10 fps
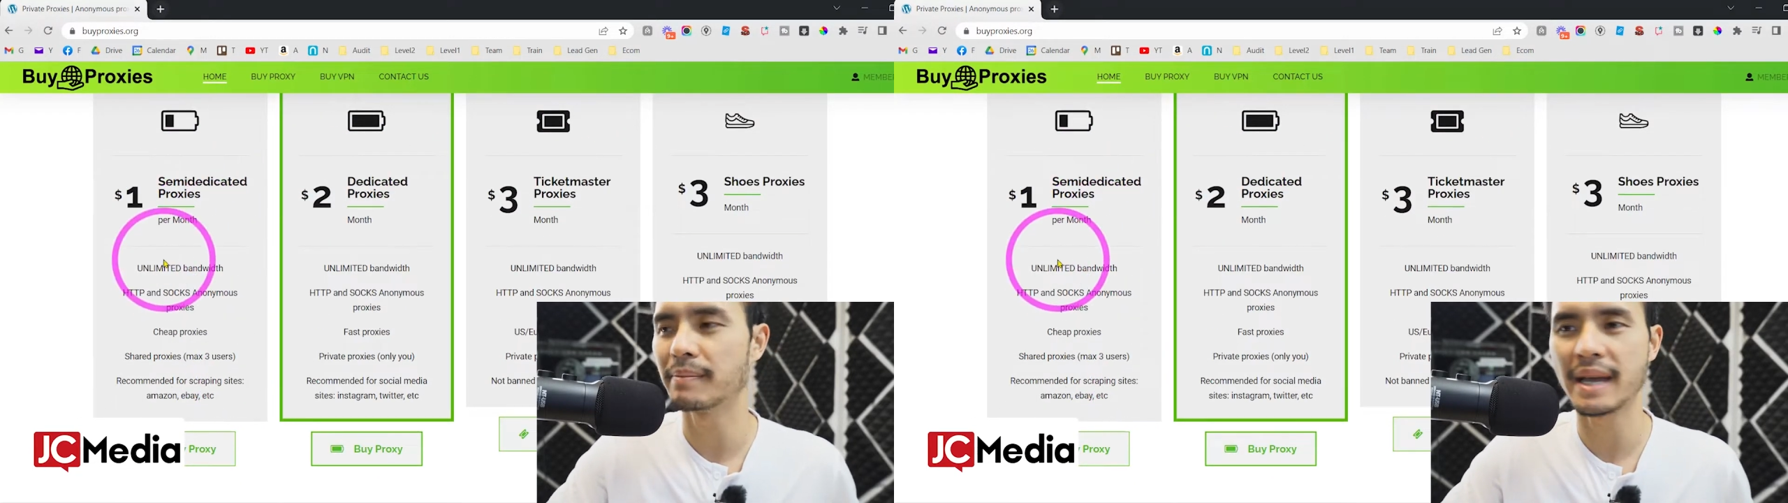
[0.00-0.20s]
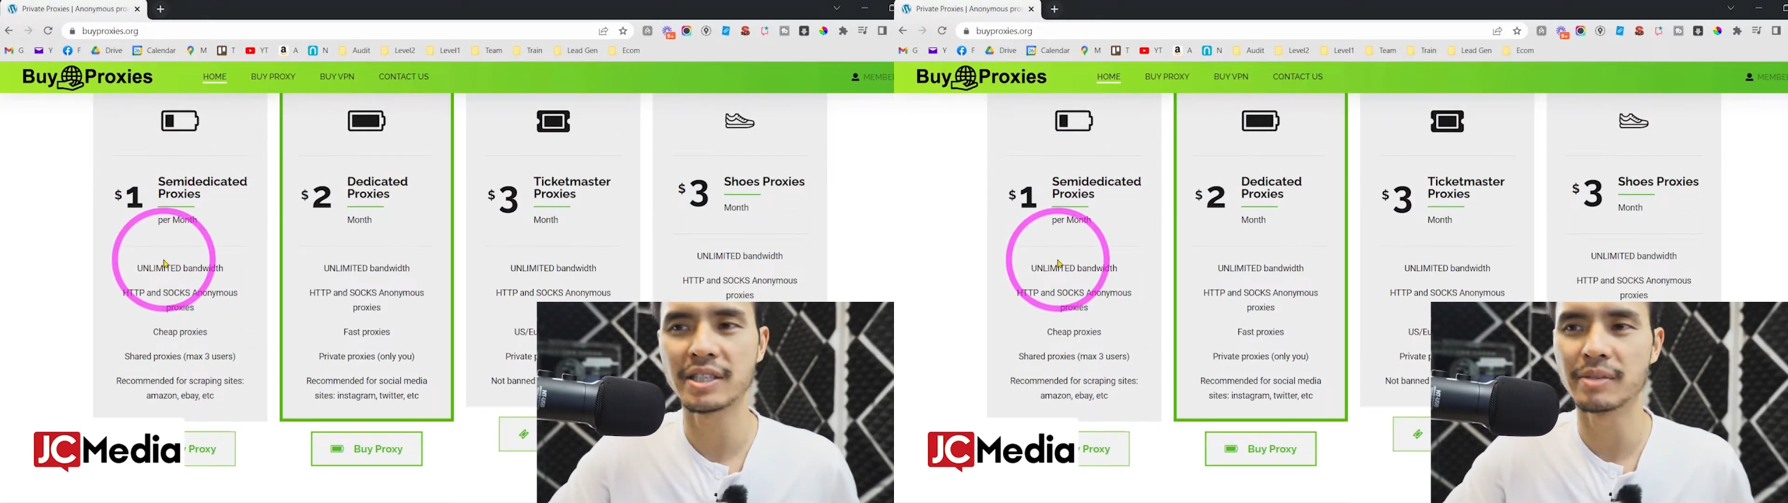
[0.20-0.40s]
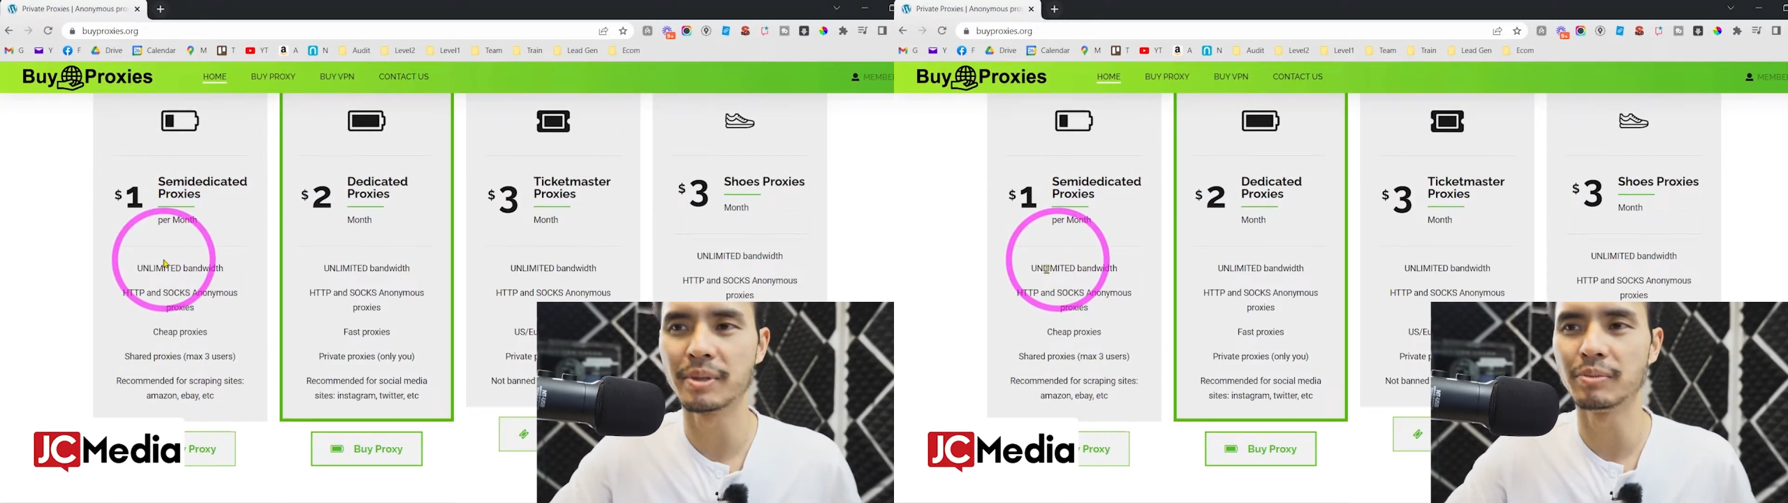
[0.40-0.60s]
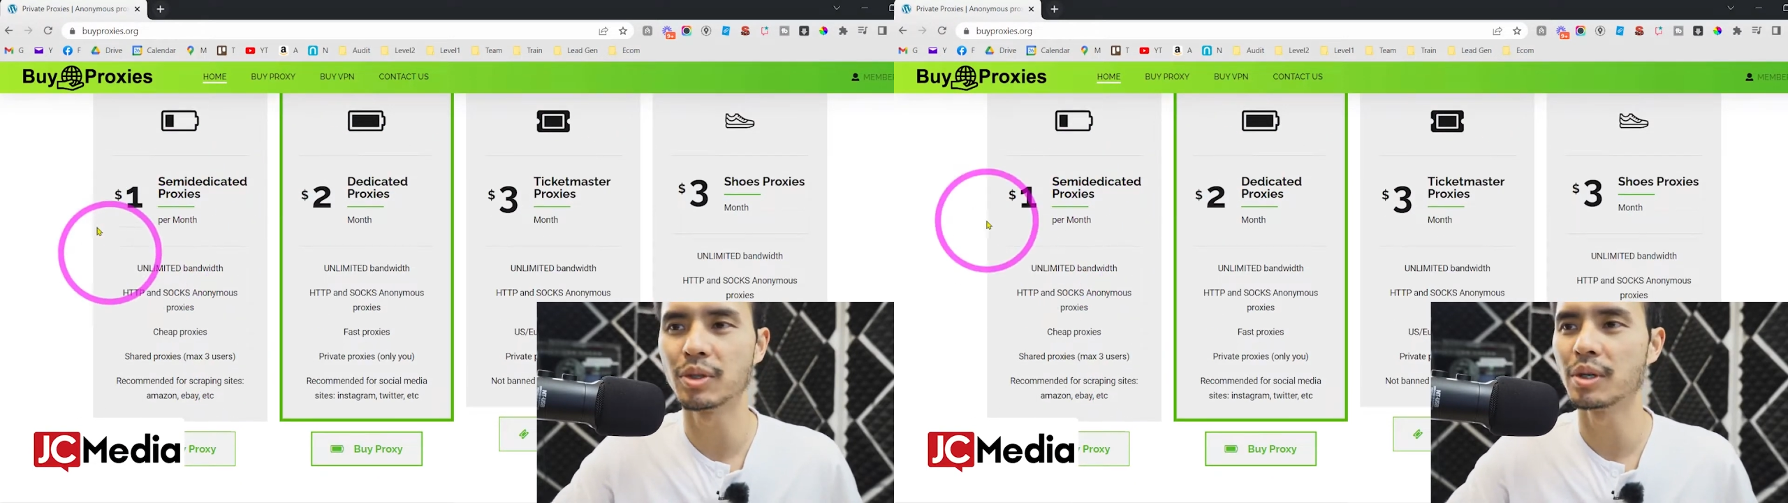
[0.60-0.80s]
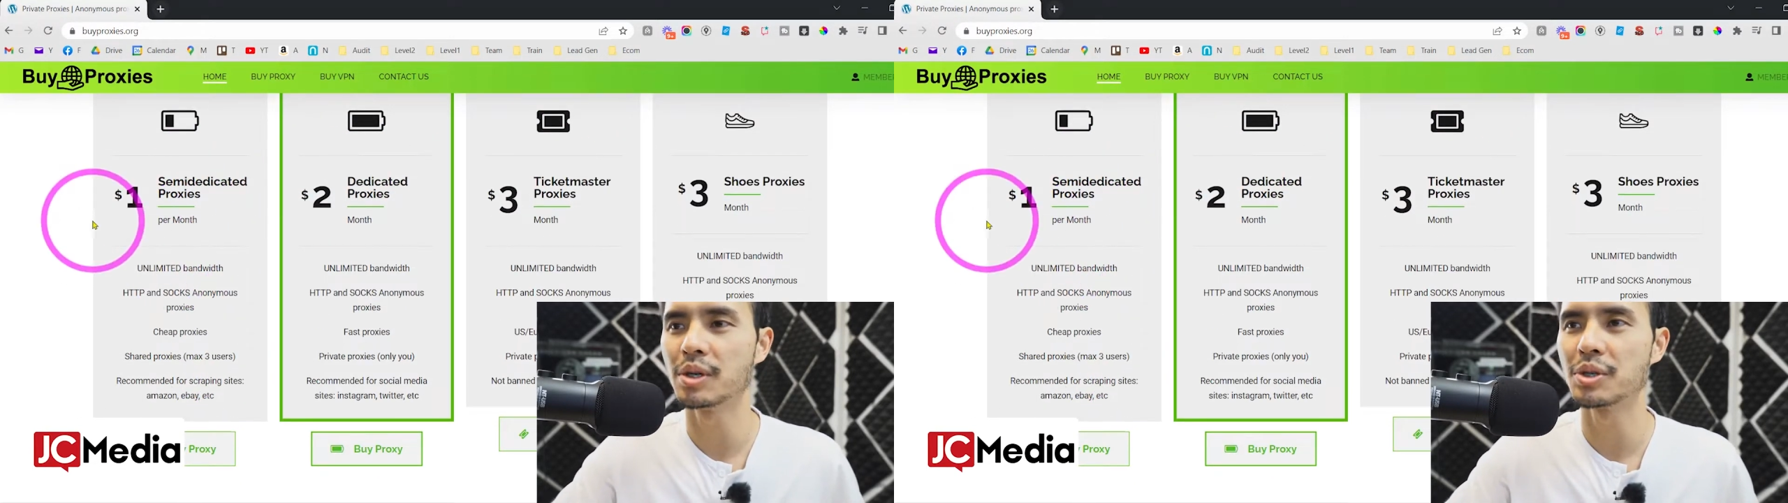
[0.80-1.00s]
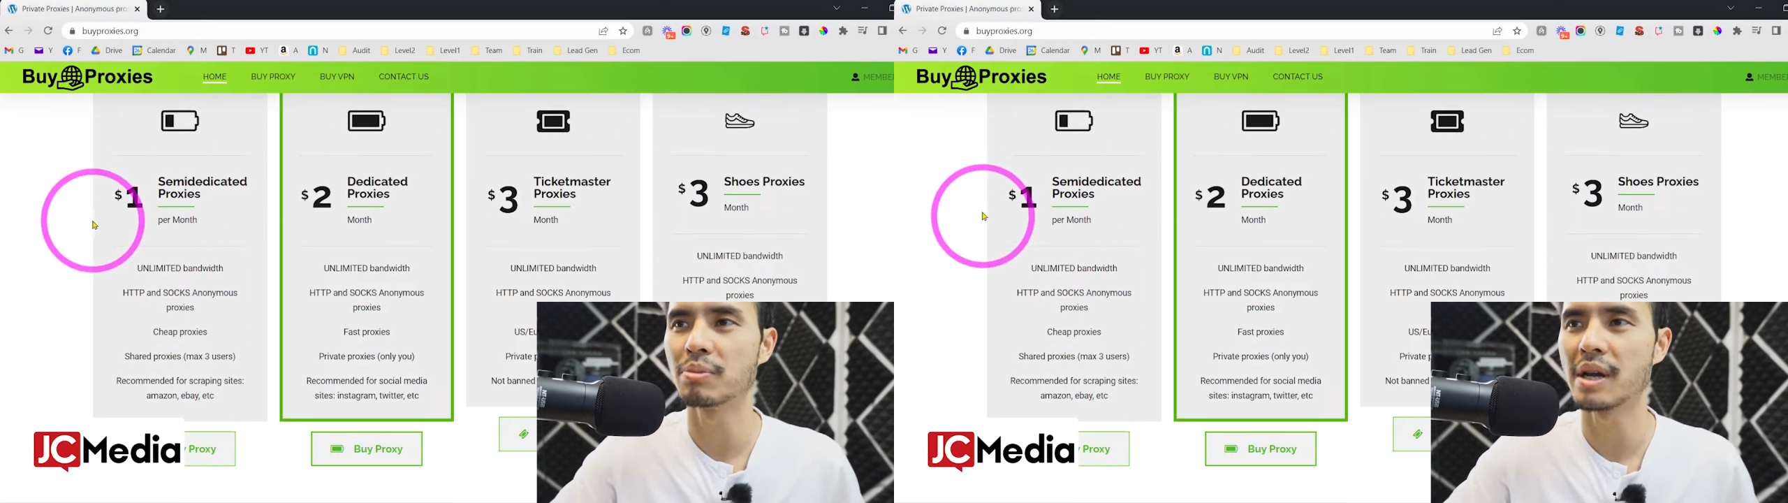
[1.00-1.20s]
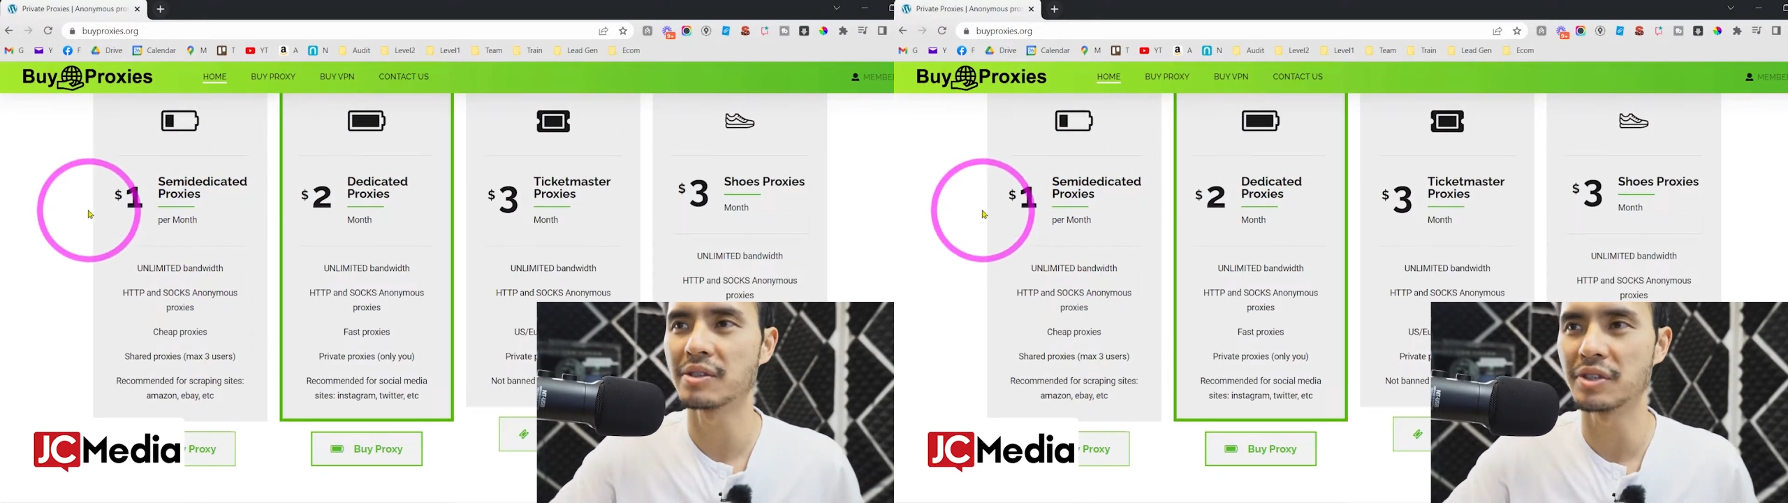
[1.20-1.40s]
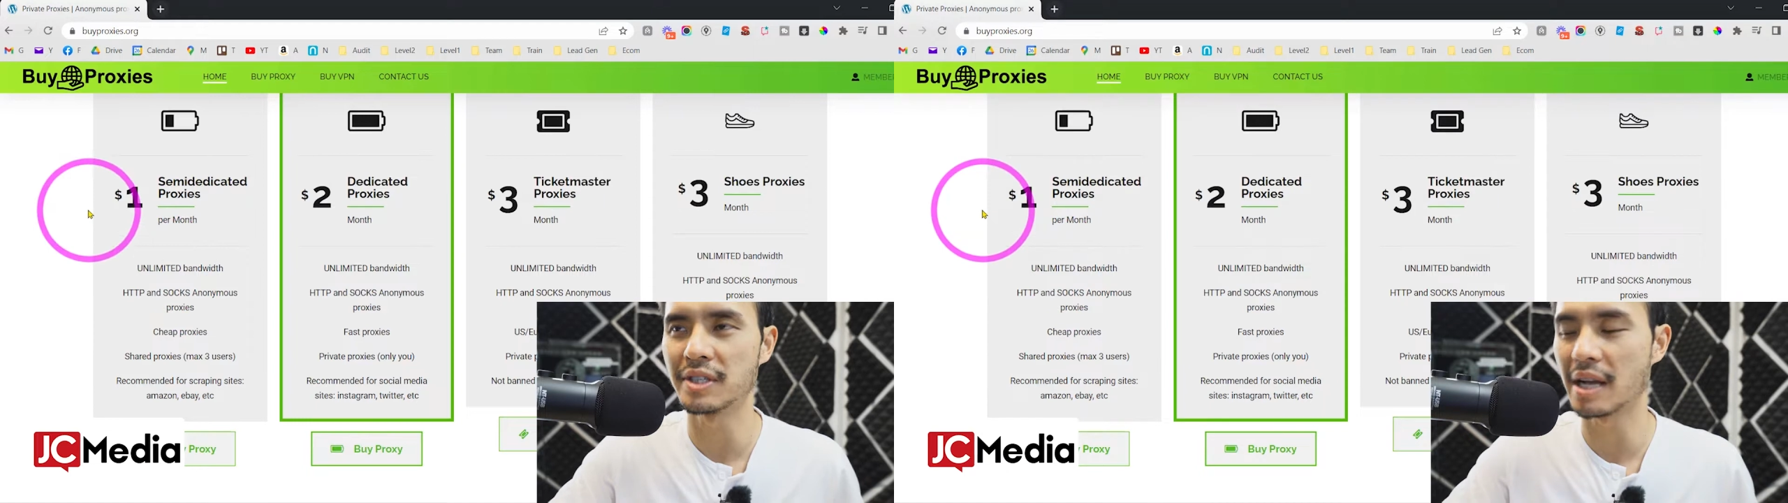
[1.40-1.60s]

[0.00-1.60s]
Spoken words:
maximum, 200 proxies.